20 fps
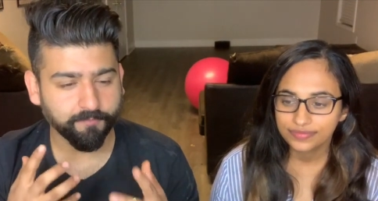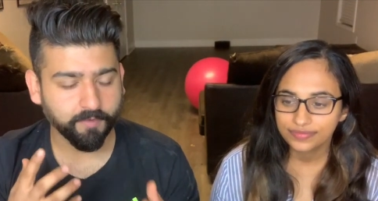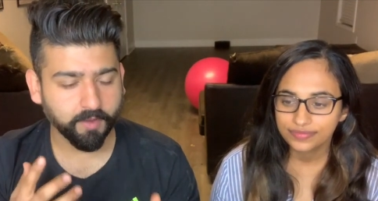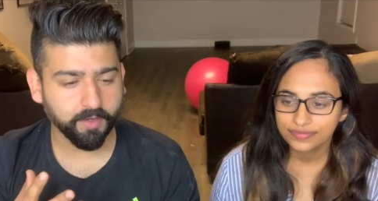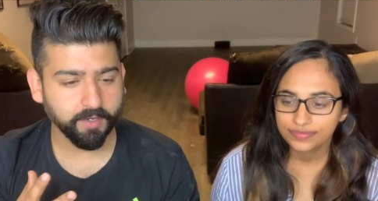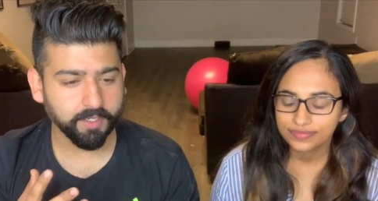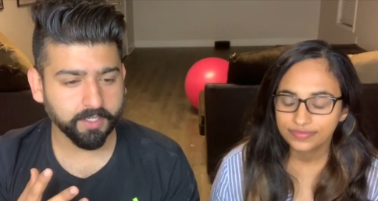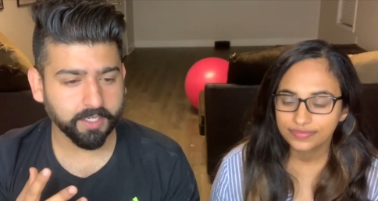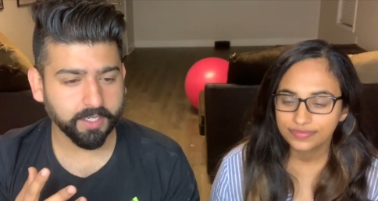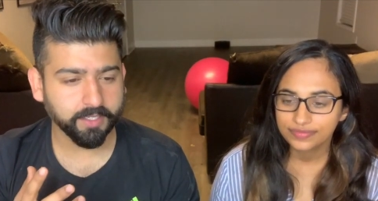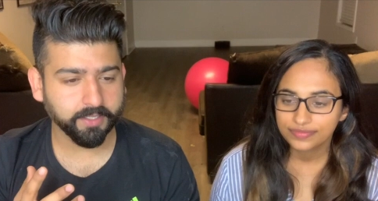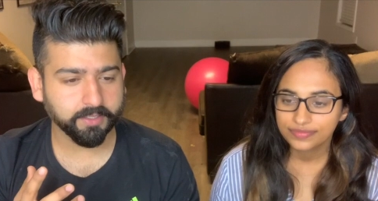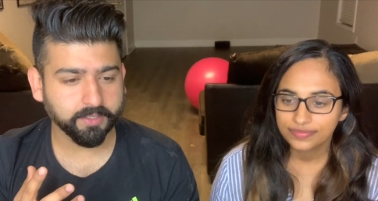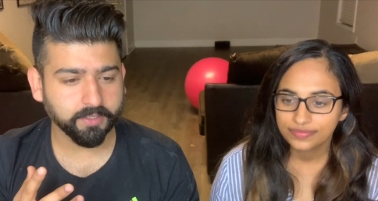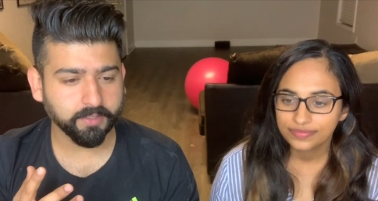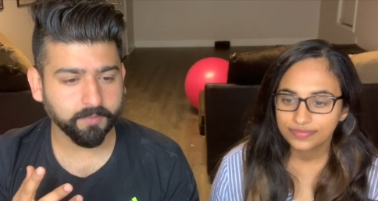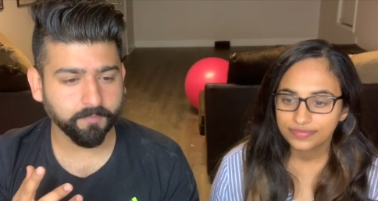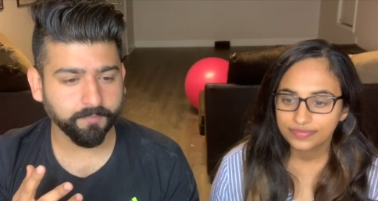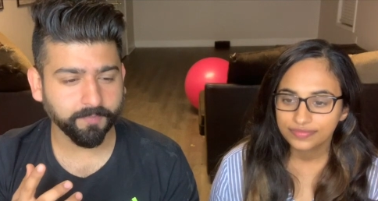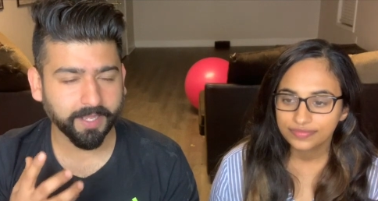Speaker 1: very like
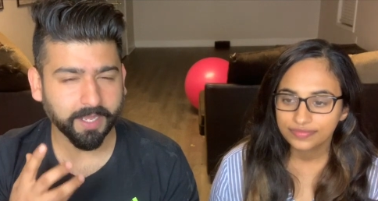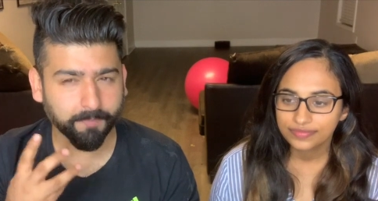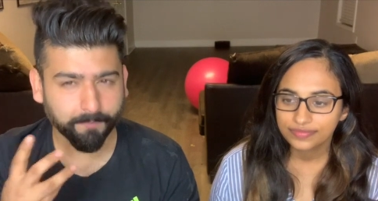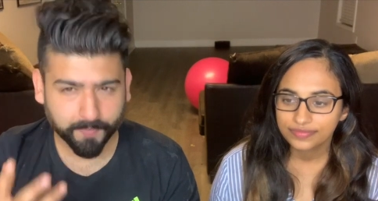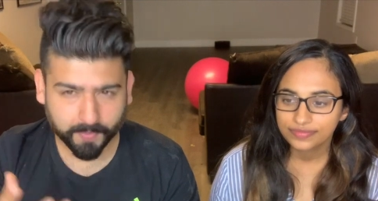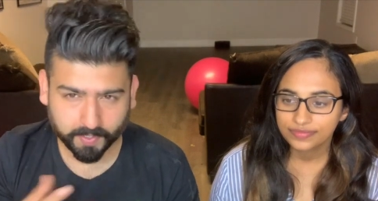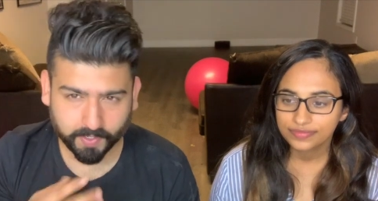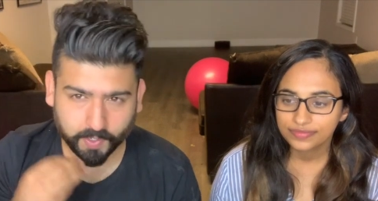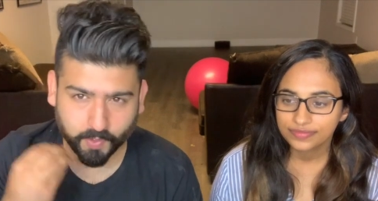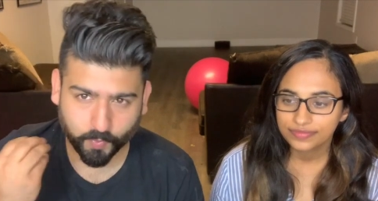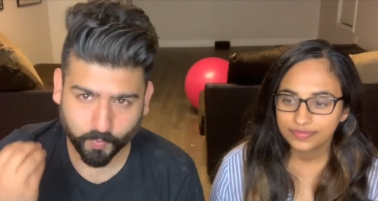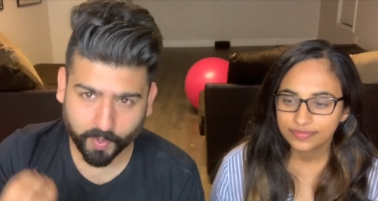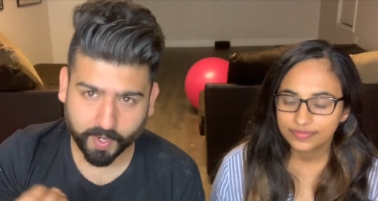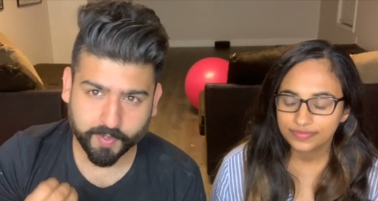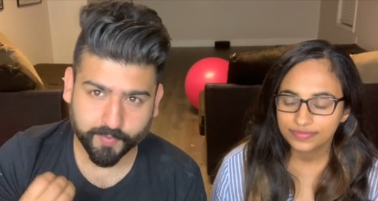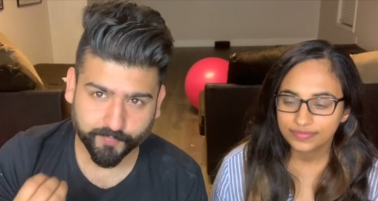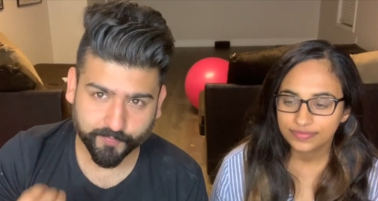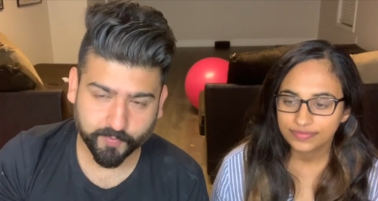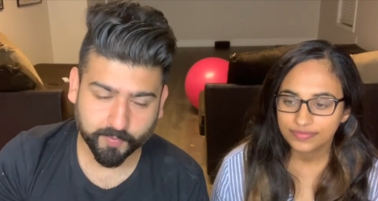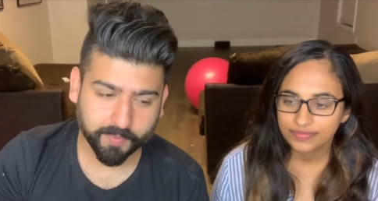uh, not picking a
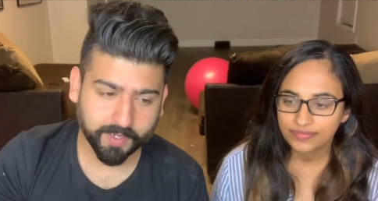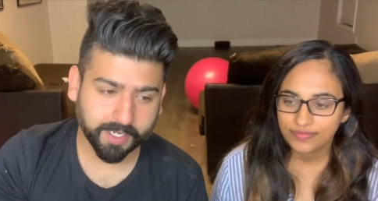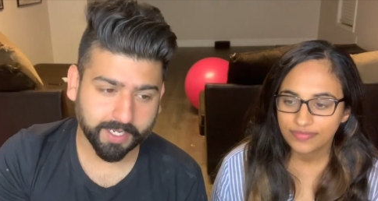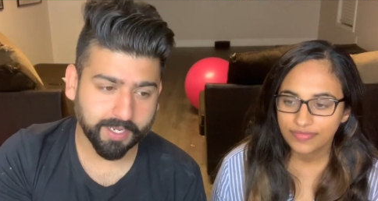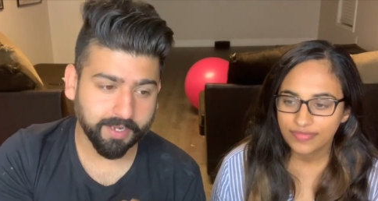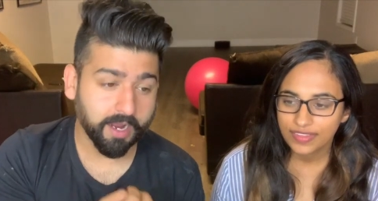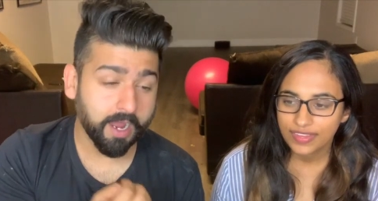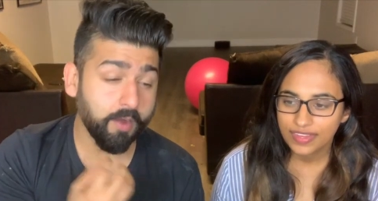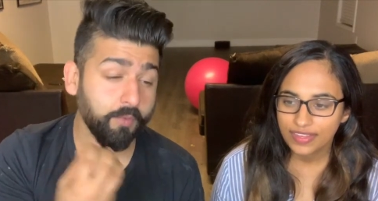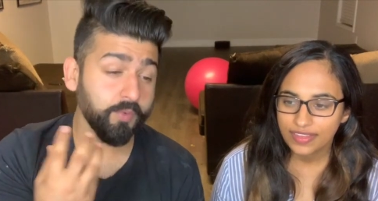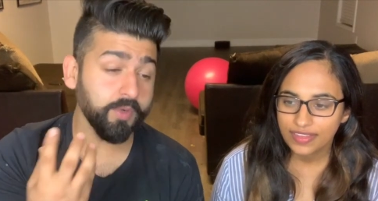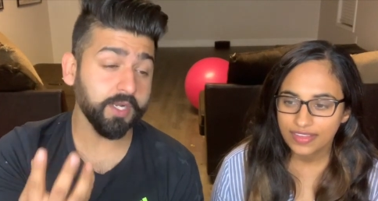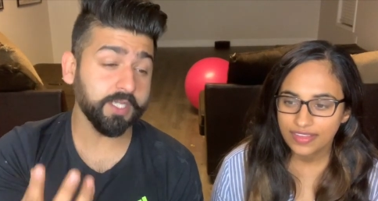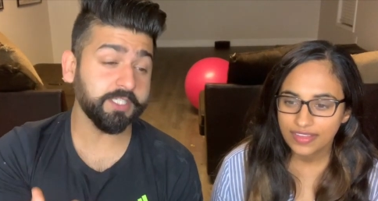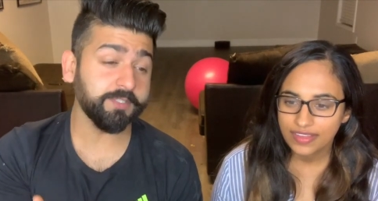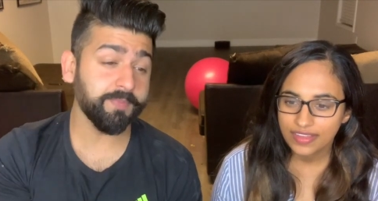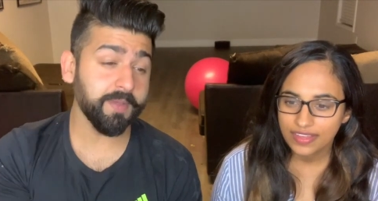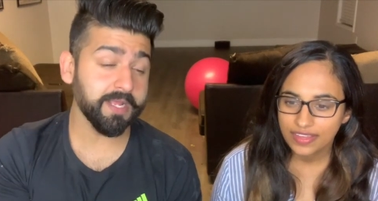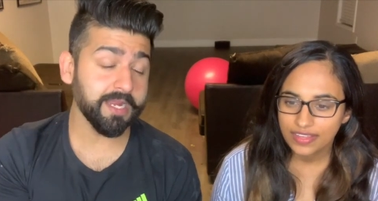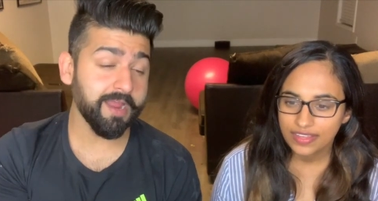right film. Like I would
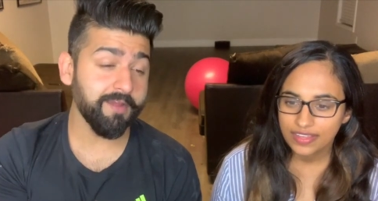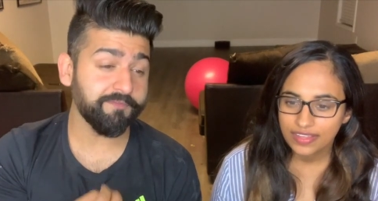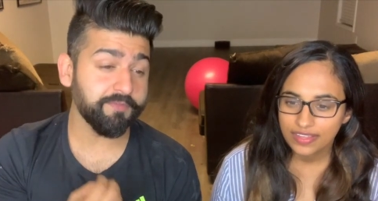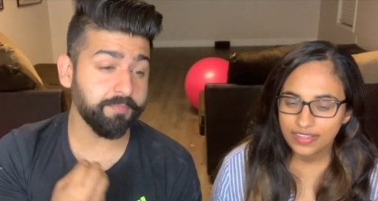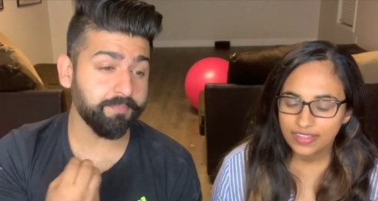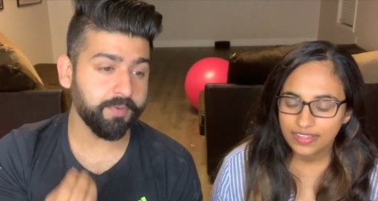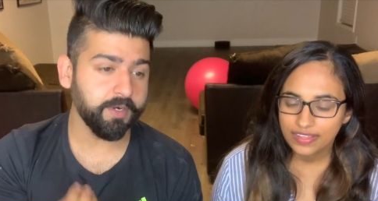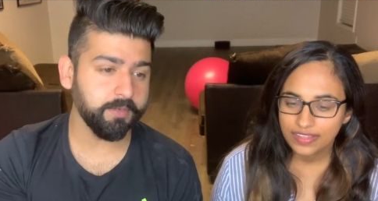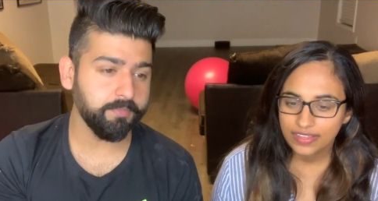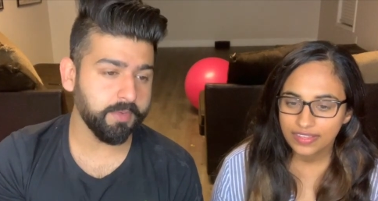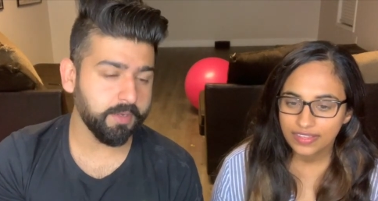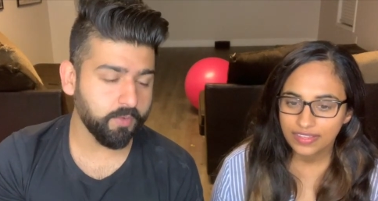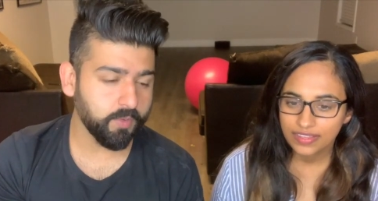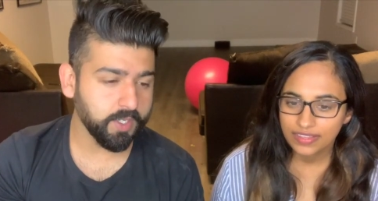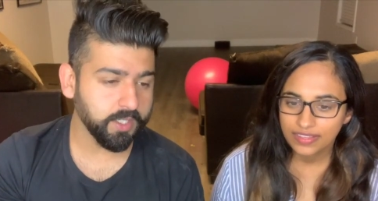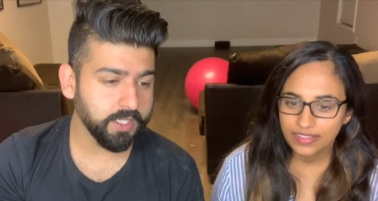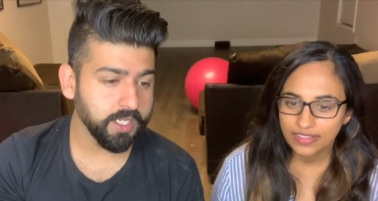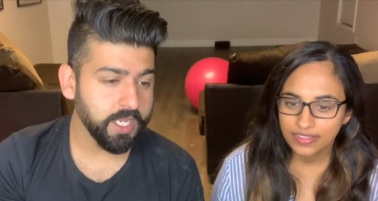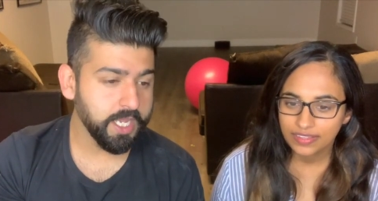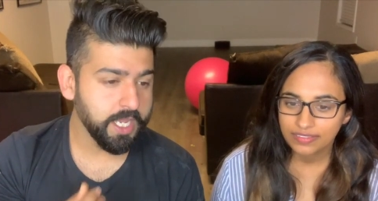expect after
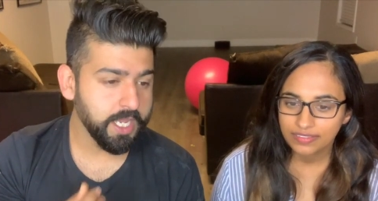Padmavat,